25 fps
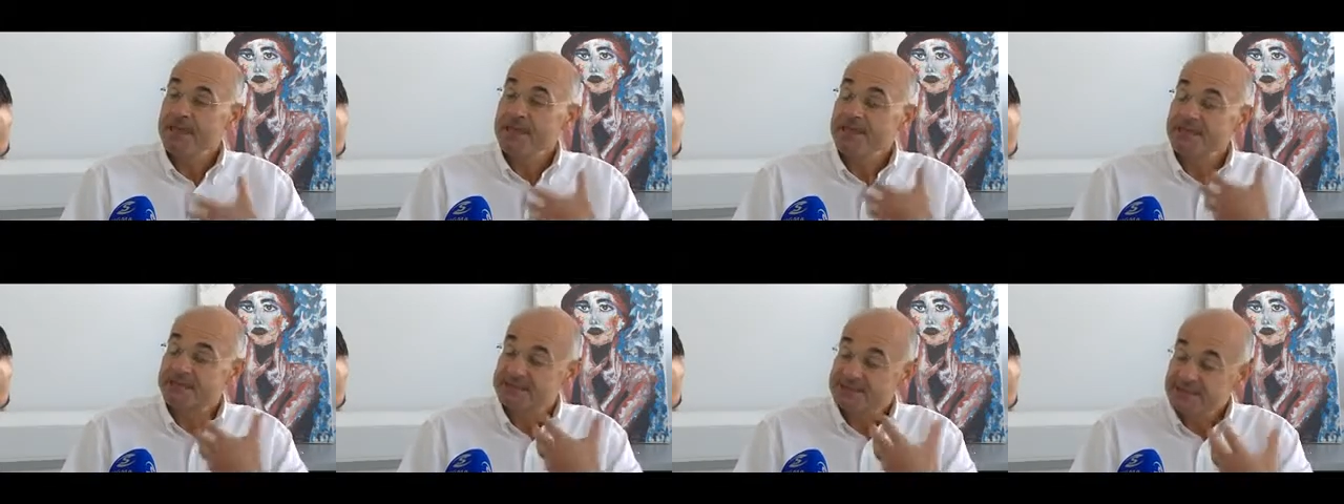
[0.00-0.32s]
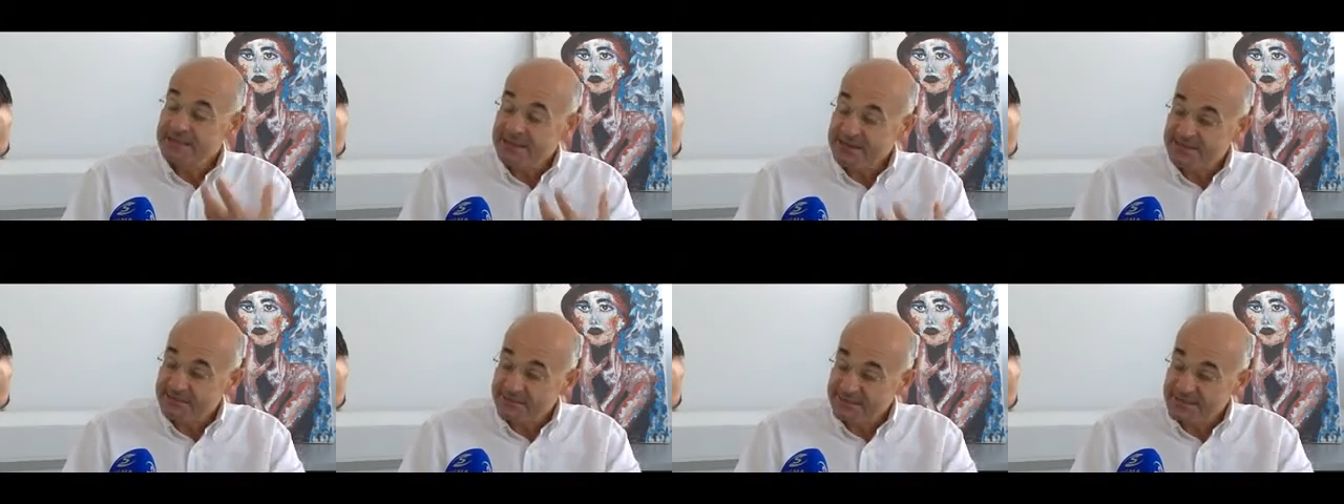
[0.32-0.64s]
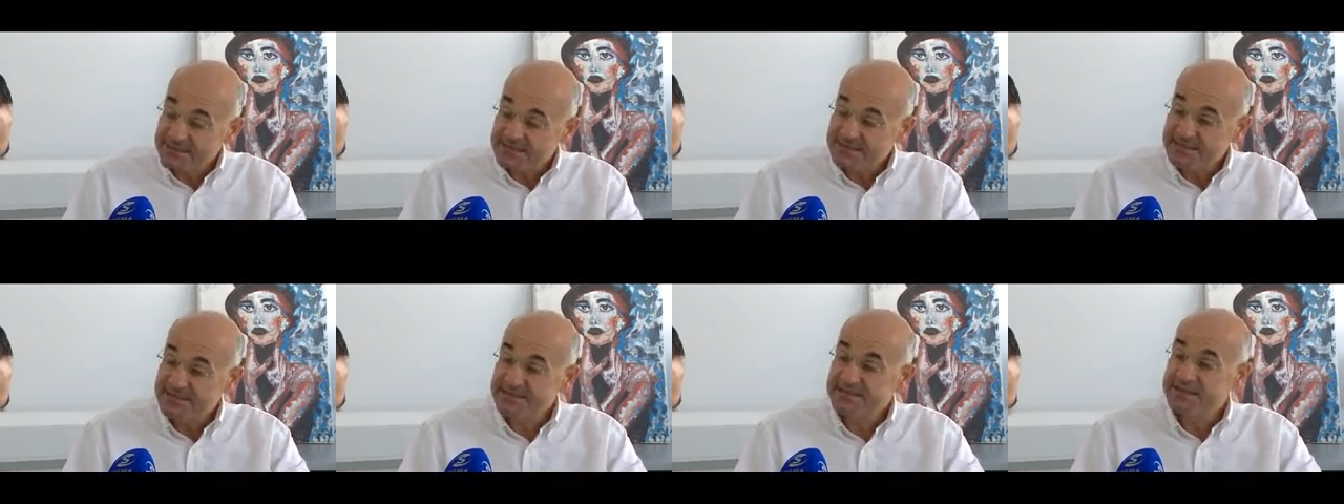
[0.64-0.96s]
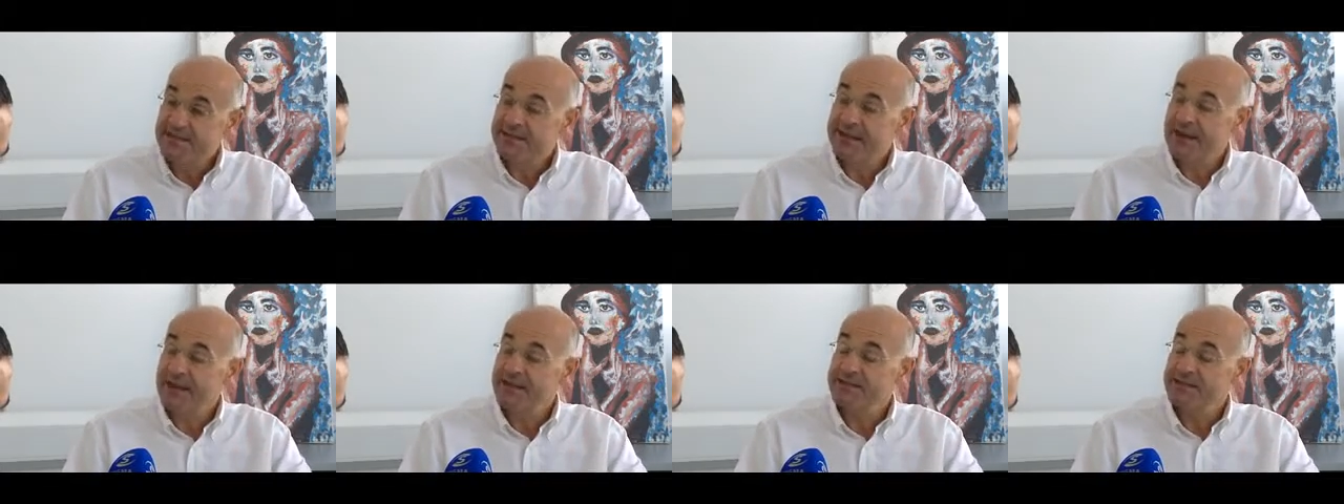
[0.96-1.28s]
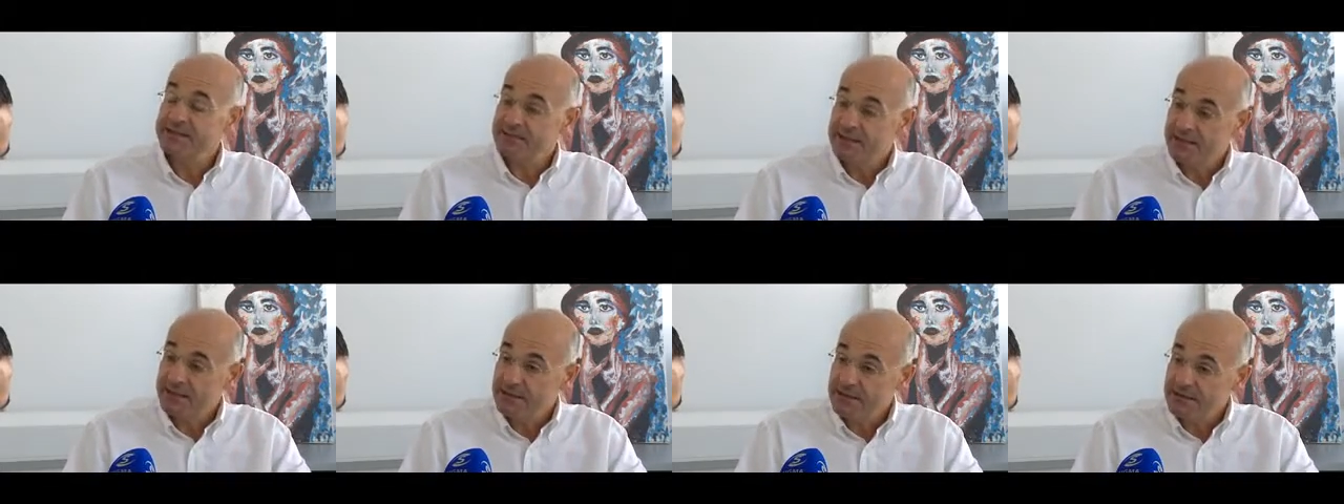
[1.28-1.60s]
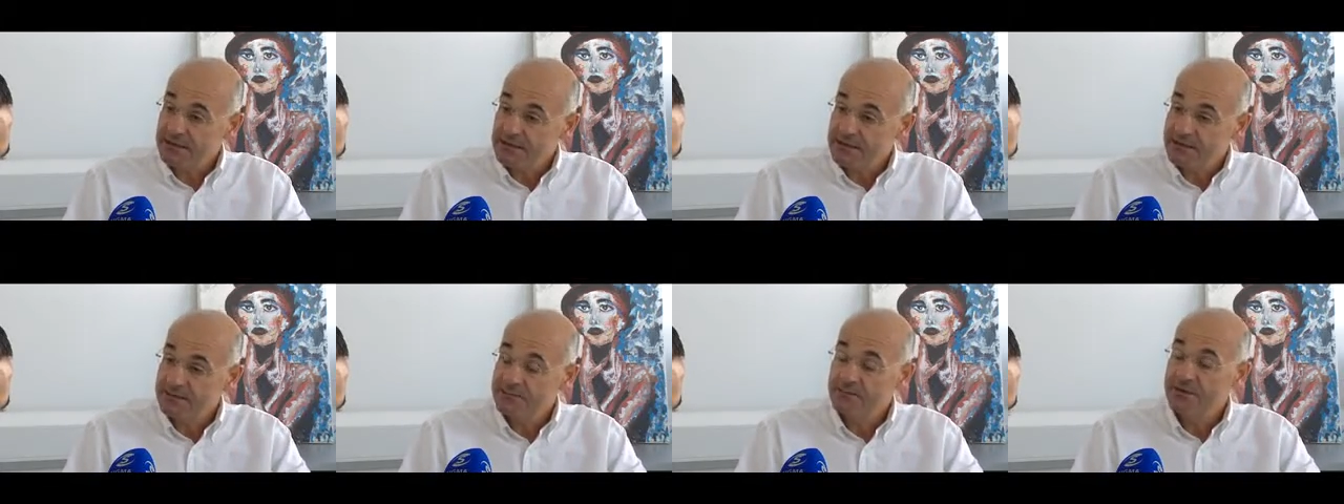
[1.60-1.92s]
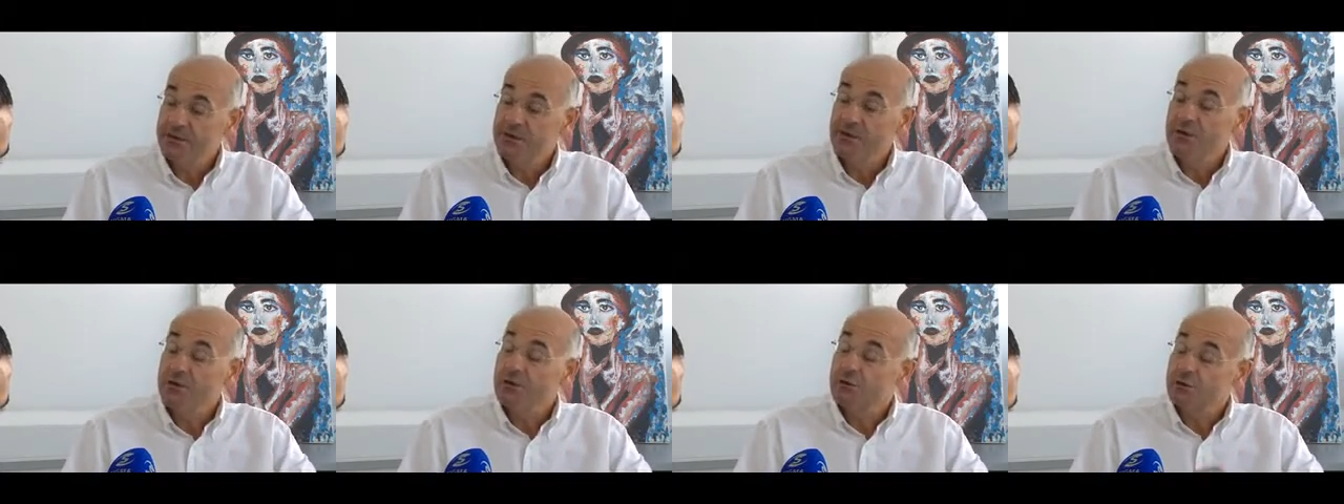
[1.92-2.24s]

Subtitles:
this is the right time